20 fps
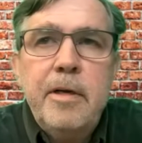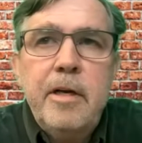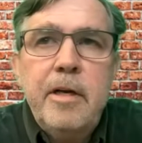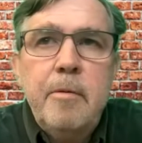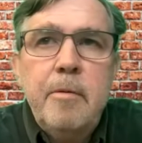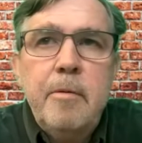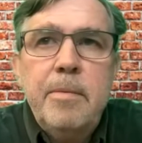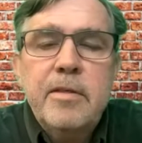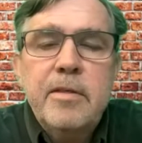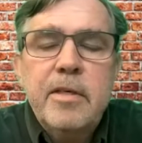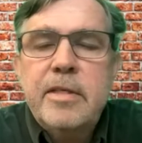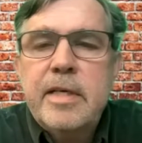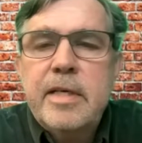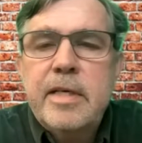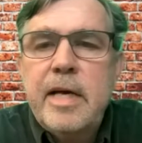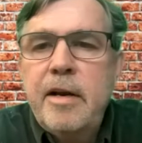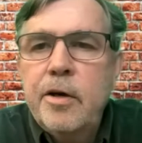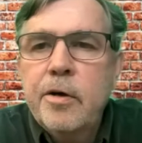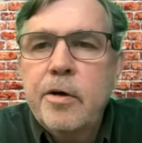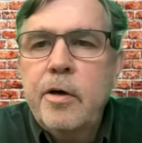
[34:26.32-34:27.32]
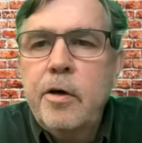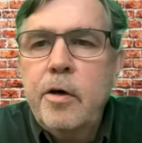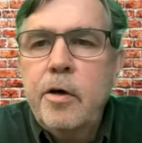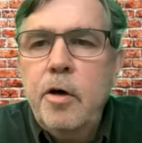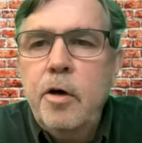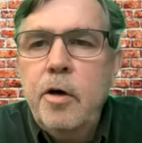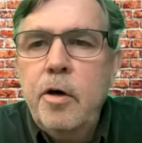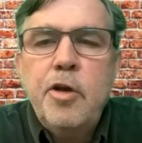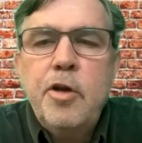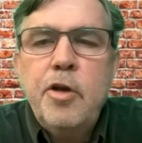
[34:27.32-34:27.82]
you're building a business out of
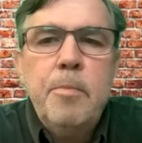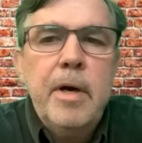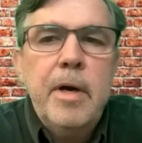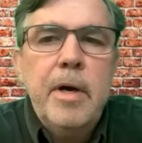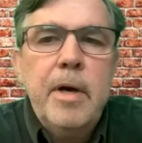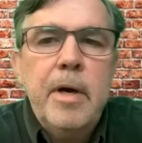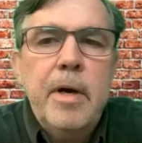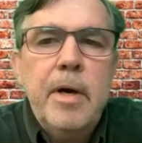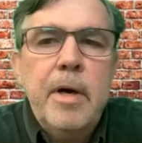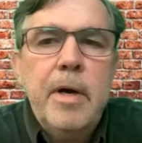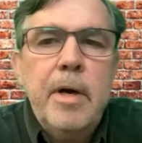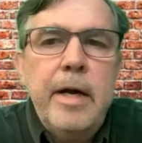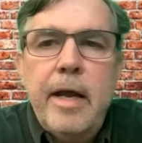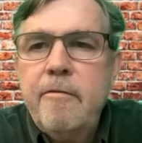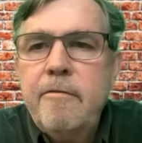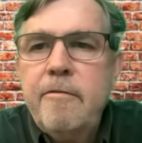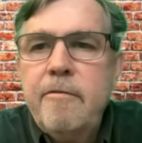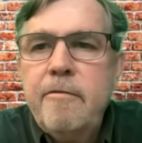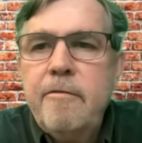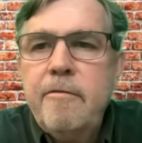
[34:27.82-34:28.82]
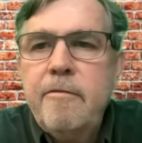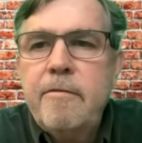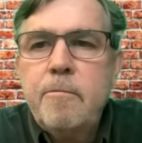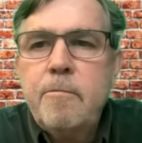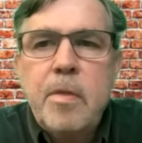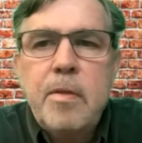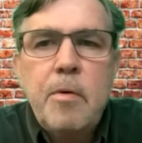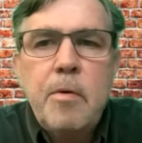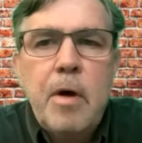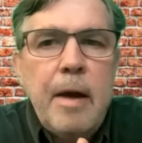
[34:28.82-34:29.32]
your home, and you might have,
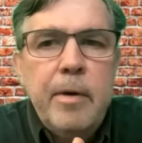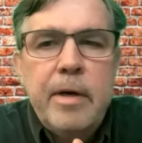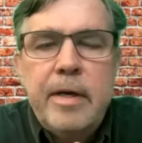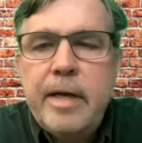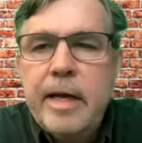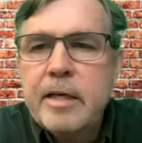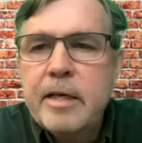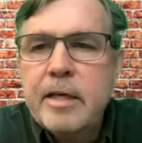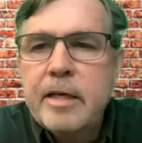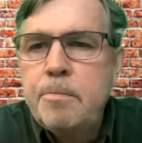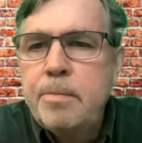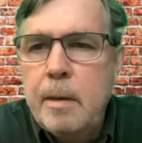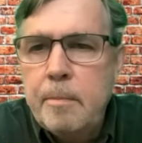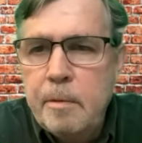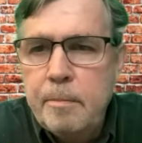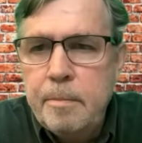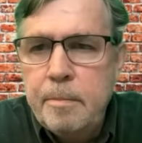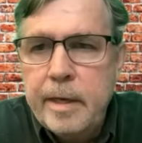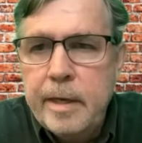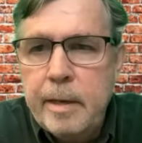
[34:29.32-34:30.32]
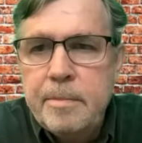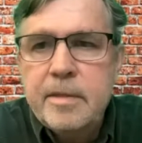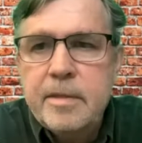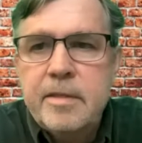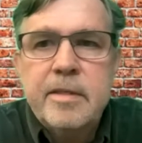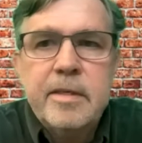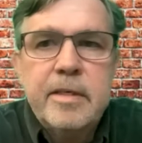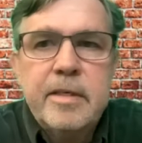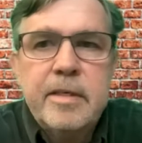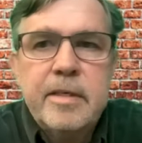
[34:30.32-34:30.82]
I would guess, probably
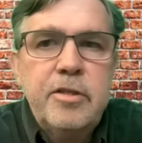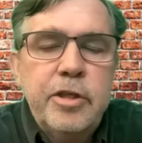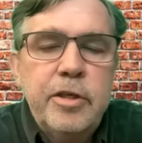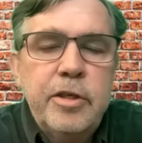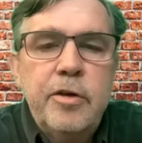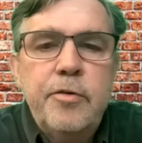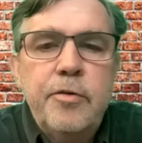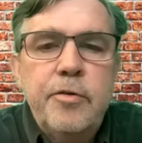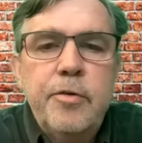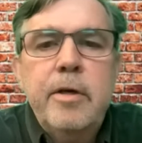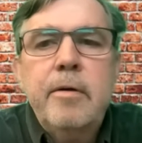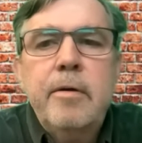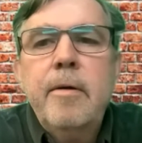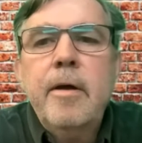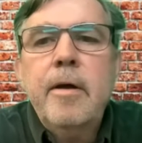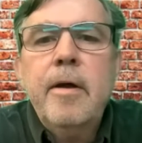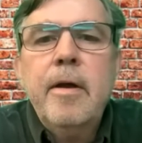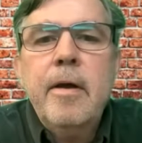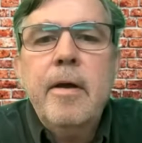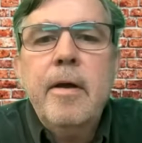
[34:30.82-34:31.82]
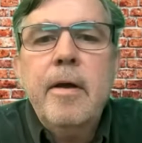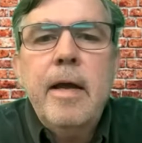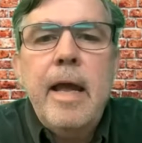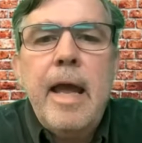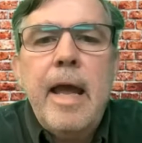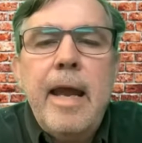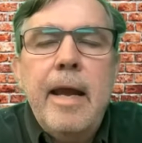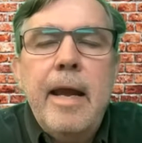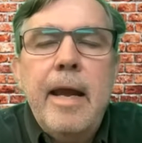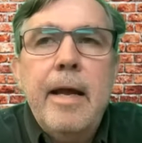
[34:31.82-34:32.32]
up to 6 children.
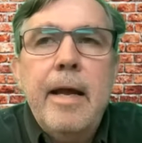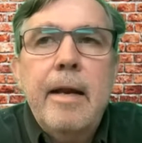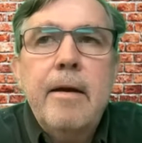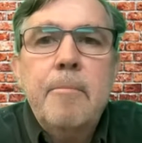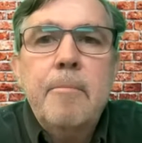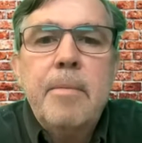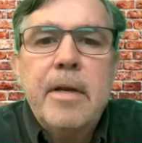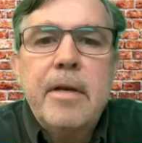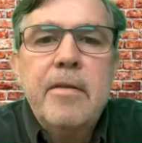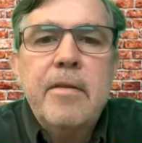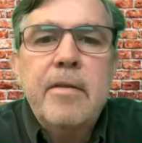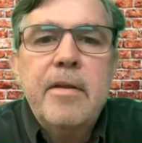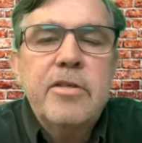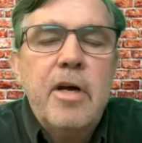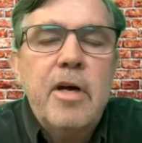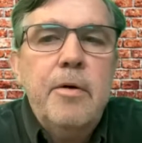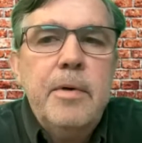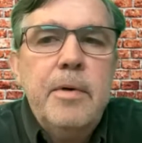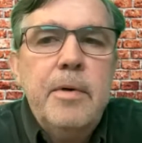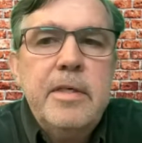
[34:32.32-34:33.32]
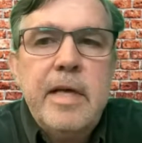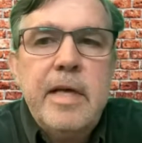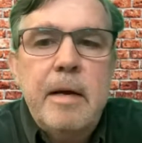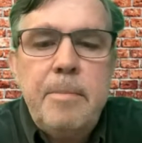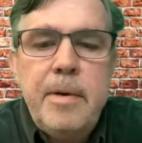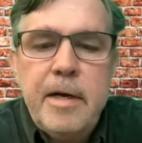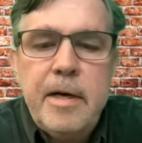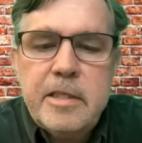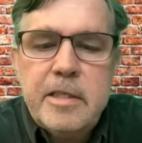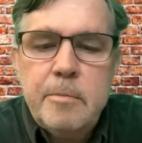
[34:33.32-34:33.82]
But there's
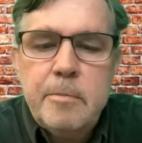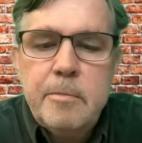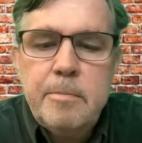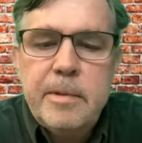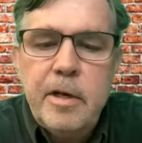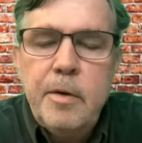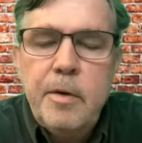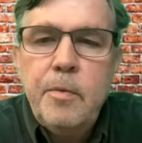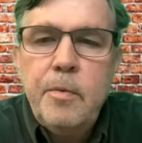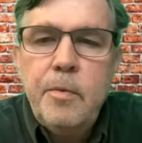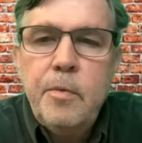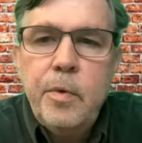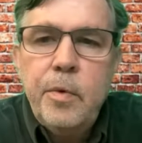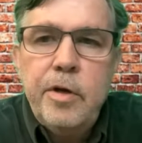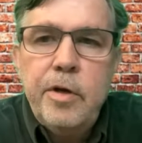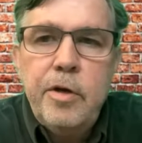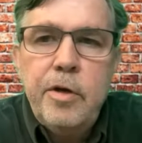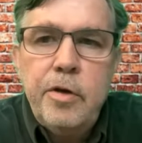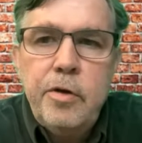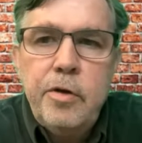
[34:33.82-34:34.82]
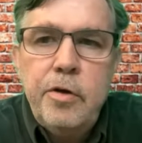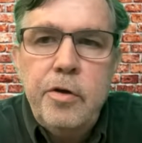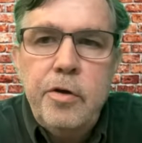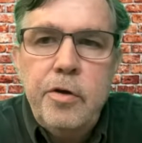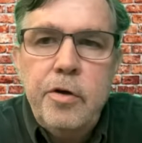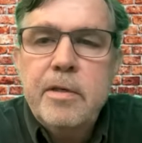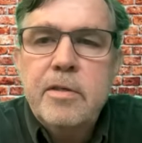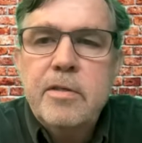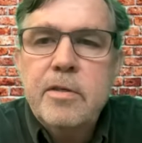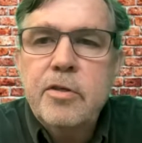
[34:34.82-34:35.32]
always that possibility when you
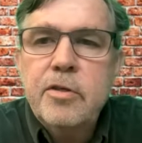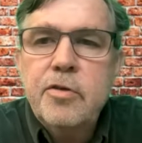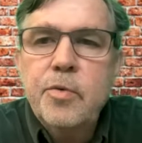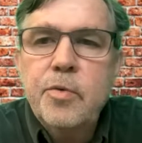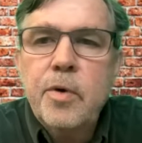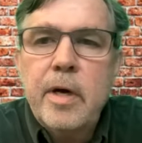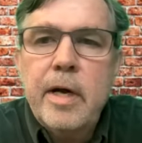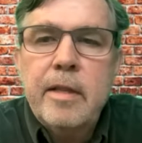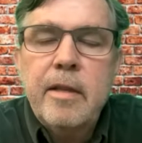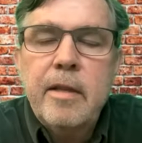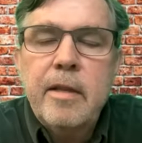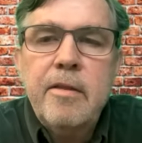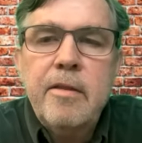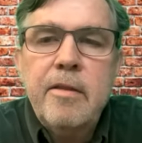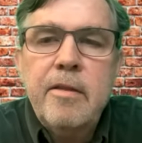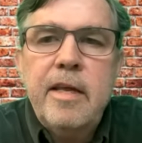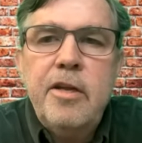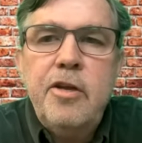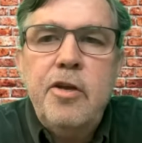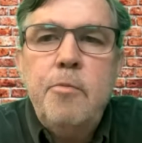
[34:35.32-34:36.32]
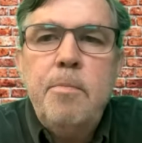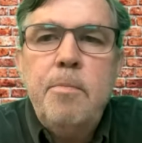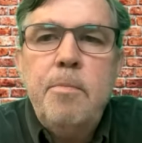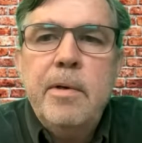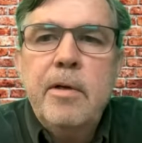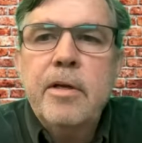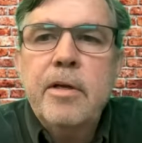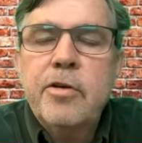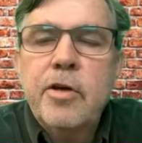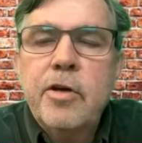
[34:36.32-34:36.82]
do your business right, then
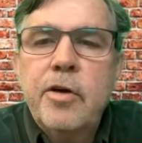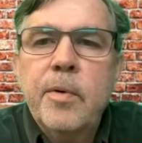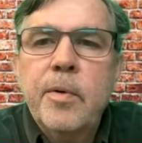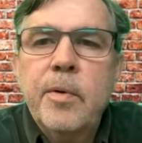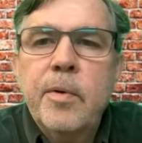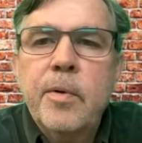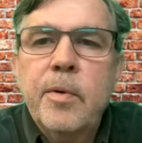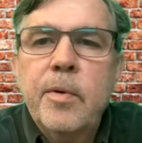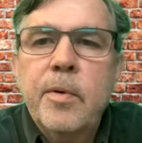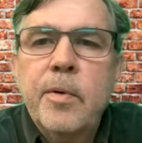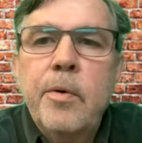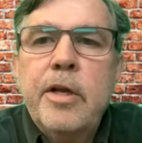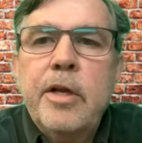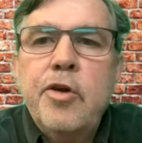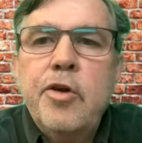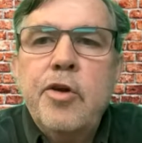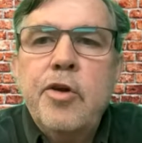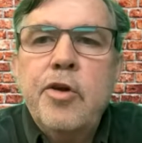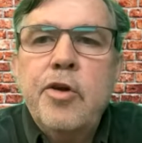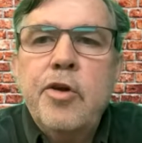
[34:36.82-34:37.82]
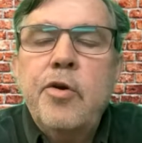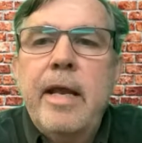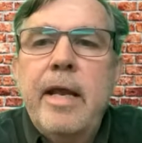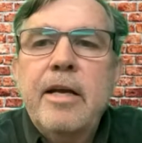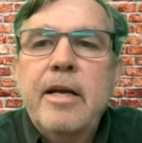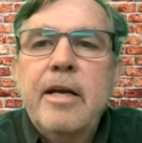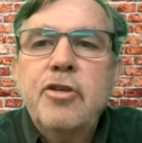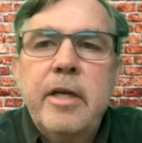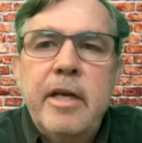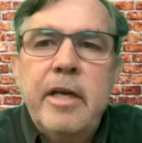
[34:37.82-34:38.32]
you build it to grow, and you
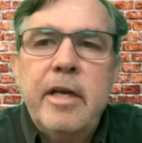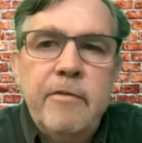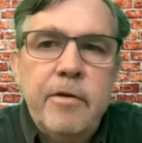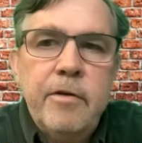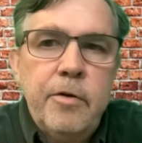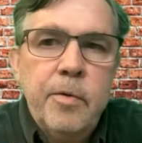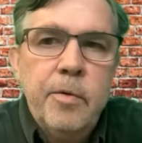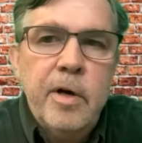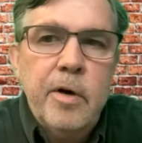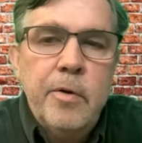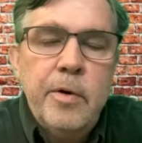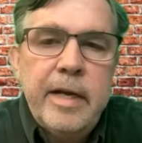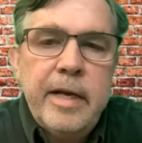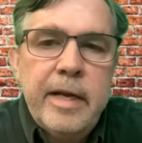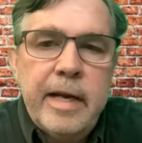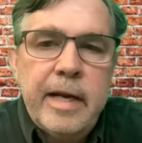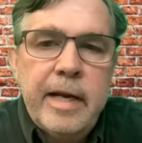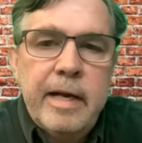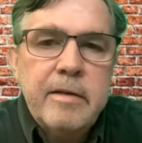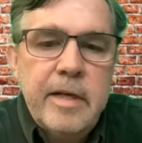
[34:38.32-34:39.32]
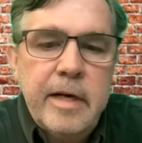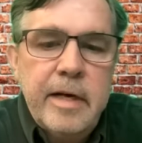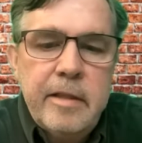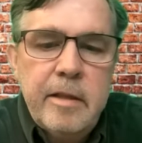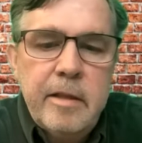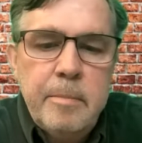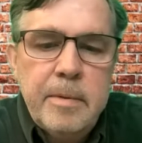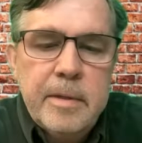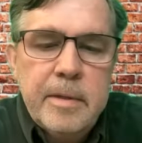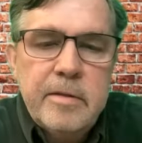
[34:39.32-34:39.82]
can actually even grow and get
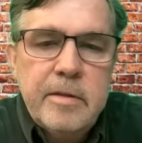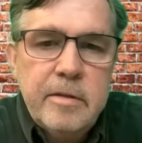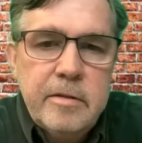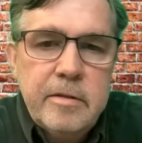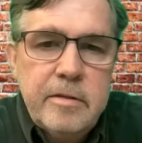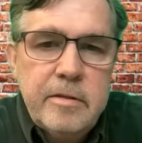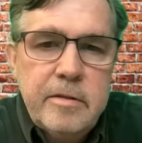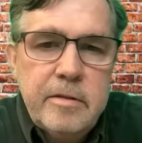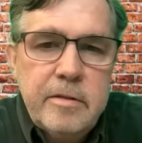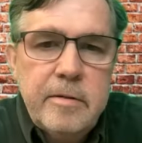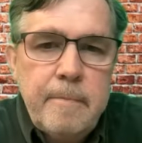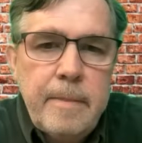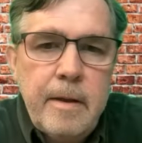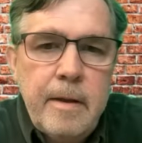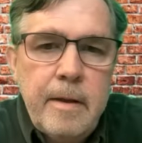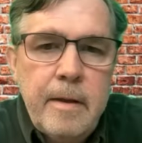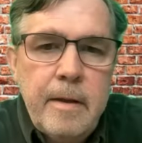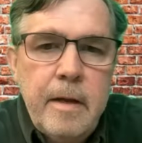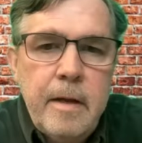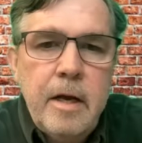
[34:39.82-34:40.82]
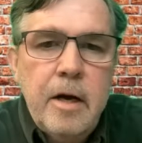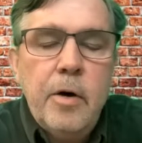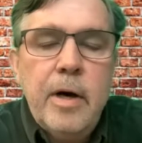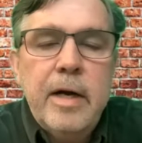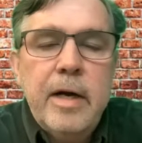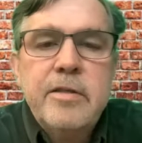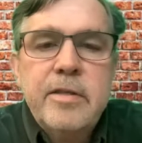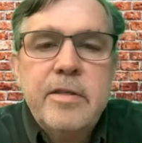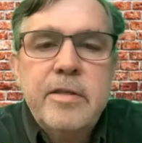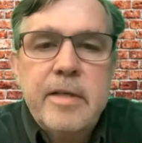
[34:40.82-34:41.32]
outside the business
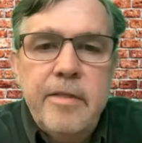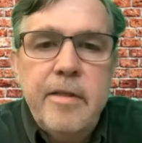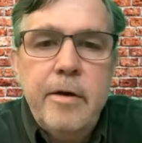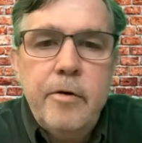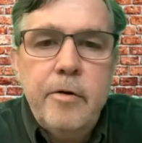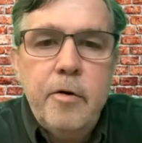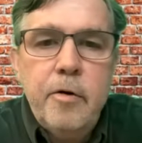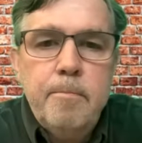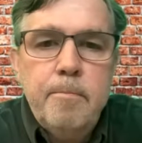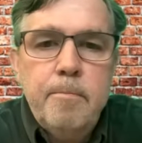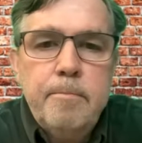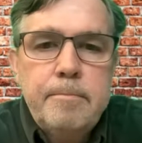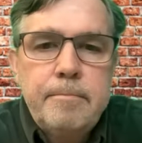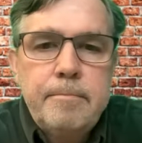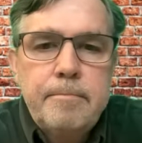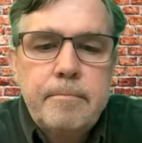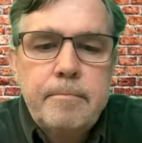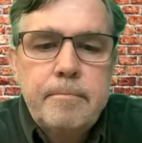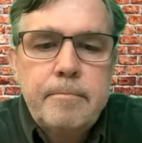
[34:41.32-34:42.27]
or outside the home.